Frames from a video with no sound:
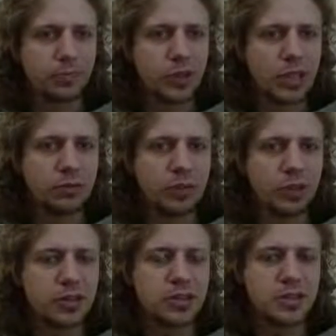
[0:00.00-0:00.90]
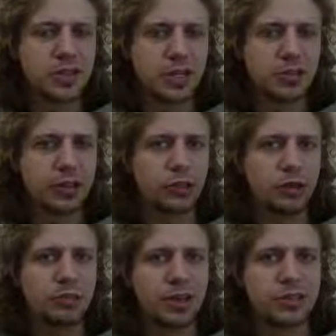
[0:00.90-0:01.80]
Even though this is an isolated
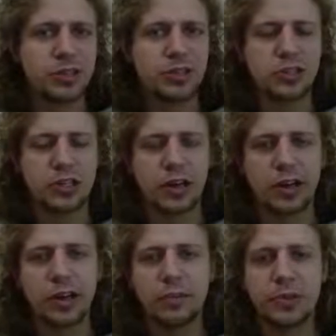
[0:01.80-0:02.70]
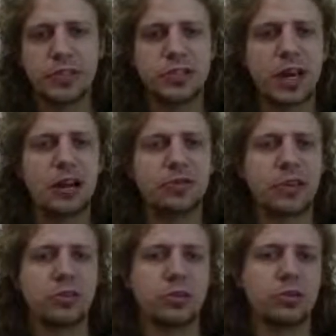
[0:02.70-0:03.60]
queen pawn scenario, this is not a
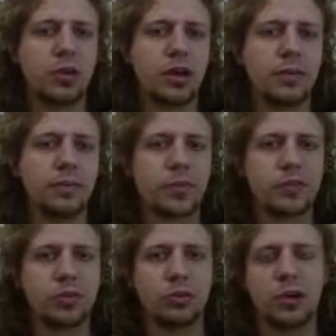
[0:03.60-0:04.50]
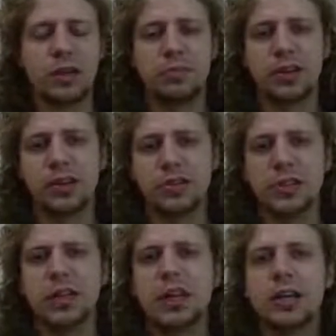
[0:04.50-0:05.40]
favorable one for white, because
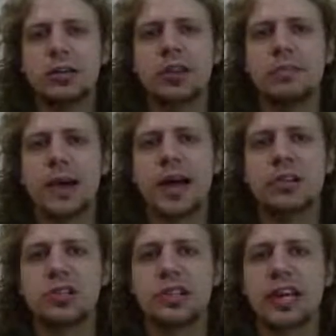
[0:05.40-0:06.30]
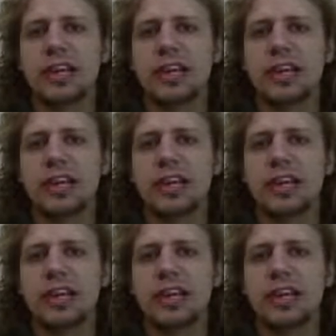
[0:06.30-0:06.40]
you could imagine getting the